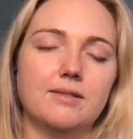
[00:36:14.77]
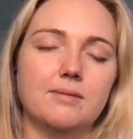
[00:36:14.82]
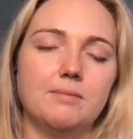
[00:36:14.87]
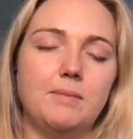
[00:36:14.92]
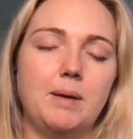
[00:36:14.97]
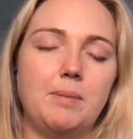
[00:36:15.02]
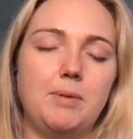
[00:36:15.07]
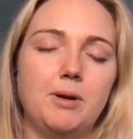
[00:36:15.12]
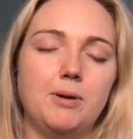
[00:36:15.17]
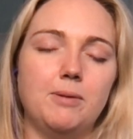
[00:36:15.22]

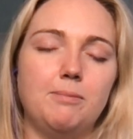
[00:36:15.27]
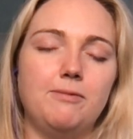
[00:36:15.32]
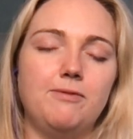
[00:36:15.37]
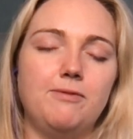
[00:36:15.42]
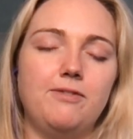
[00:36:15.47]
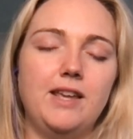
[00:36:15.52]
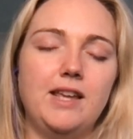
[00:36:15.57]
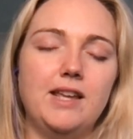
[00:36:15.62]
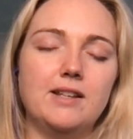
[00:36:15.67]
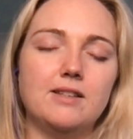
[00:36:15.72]
Maybe your
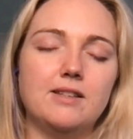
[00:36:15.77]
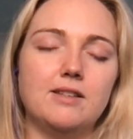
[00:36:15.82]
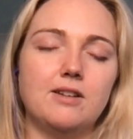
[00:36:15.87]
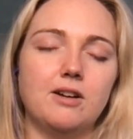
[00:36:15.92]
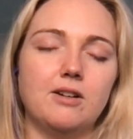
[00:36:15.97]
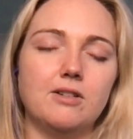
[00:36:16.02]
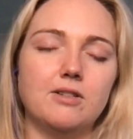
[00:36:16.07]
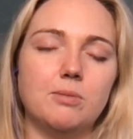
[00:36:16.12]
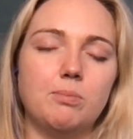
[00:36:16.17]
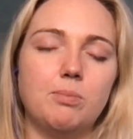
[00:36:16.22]
feet
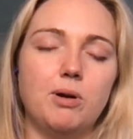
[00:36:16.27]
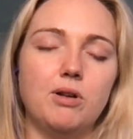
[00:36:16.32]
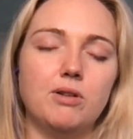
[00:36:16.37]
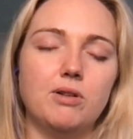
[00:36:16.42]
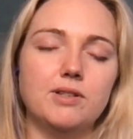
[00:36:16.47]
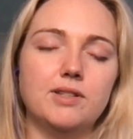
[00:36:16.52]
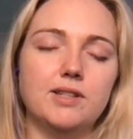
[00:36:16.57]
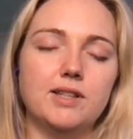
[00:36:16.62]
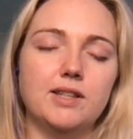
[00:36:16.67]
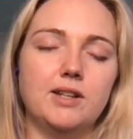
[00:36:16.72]
start to
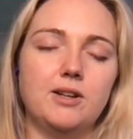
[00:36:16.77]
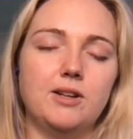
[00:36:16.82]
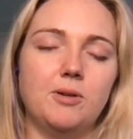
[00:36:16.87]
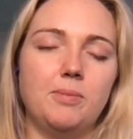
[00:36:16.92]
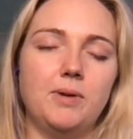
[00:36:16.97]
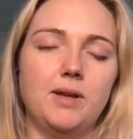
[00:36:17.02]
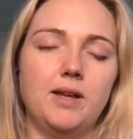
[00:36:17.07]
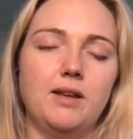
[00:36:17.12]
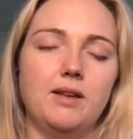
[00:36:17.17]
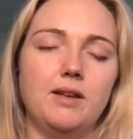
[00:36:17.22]
pulse a little
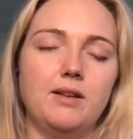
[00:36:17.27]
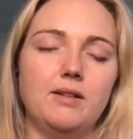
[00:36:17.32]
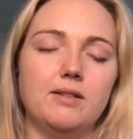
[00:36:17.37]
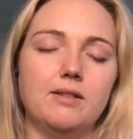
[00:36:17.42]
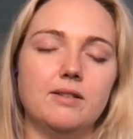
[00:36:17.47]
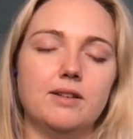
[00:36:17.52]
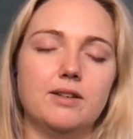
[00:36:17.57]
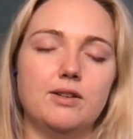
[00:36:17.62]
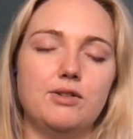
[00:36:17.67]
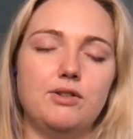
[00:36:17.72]
bit
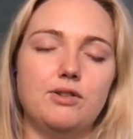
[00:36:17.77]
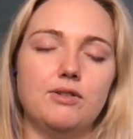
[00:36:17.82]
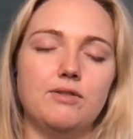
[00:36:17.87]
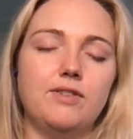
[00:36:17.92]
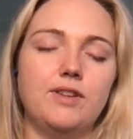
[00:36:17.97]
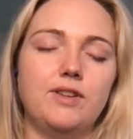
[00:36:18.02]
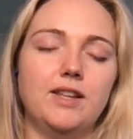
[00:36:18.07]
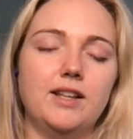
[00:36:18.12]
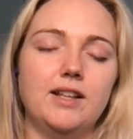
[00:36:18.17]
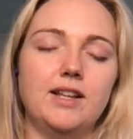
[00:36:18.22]
because you're
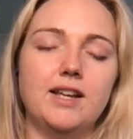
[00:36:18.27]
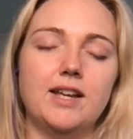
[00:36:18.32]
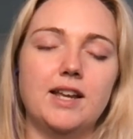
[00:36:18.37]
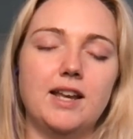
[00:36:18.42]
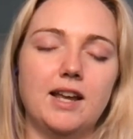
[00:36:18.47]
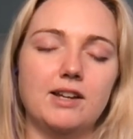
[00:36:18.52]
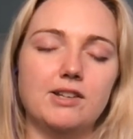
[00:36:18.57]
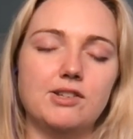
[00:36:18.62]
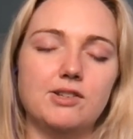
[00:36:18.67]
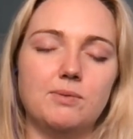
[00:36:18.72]
feeling the
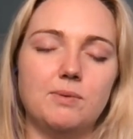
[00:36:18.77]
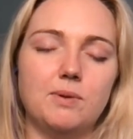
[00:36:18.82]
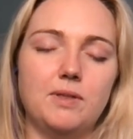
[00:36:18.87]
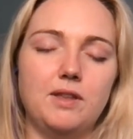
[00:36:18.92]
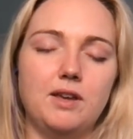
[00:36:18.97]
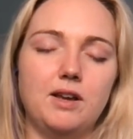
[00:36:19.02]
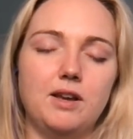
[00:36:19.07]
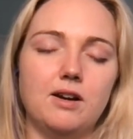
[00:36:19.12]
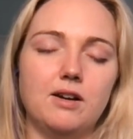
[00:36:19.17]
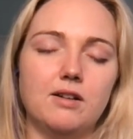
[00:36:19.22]
connection with
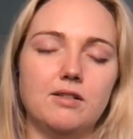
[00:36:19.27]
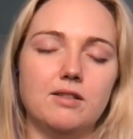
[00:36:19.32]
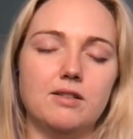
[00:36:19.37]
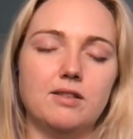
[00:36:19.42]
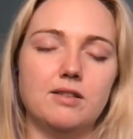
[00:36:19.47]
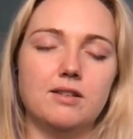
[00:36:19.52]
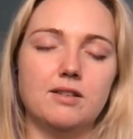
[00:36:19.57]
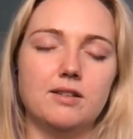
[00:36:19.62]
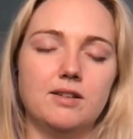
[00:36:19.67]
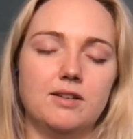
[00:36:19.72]
the earth,
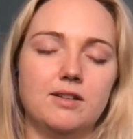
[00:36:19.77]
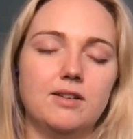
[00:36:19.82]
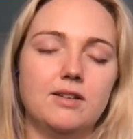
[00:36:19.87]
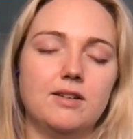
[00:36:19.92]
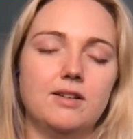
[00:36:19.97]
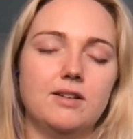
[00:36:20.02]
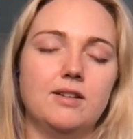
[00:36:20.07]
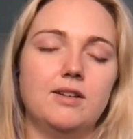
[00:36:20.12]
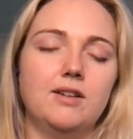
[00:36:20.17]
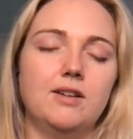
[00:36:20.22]

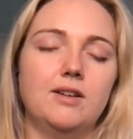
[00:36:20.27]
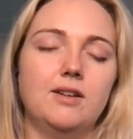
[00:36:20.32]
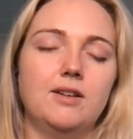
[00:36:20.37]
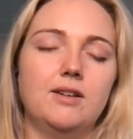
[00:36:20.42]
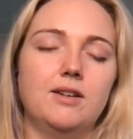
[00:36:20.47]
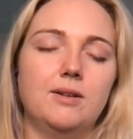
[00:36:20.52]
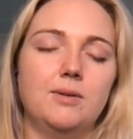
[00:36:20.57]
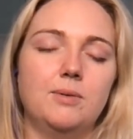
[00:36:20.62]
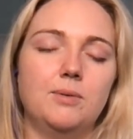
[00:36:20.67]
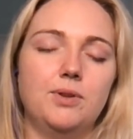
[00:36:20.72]

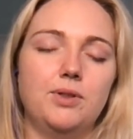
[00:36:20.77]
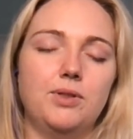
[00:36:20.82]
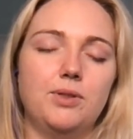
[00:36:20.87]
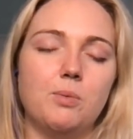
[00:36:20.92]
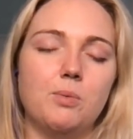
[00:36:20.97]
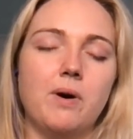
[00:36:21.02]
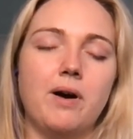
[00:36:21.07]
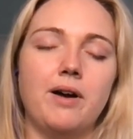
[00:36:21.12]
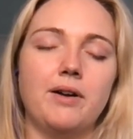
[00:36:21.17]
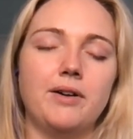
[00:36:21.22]
with the
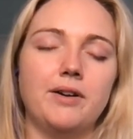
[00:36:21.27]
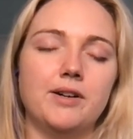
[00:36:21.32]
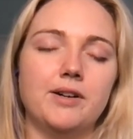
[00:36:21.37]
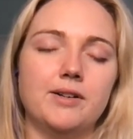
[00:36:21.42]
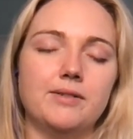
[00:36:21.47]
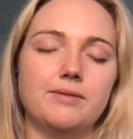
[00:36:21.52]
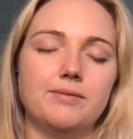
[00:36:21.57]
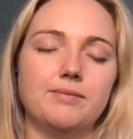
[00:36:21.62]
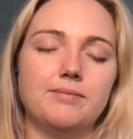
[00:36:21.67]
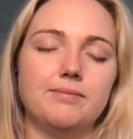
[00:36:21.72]

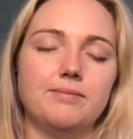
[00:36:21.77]
water.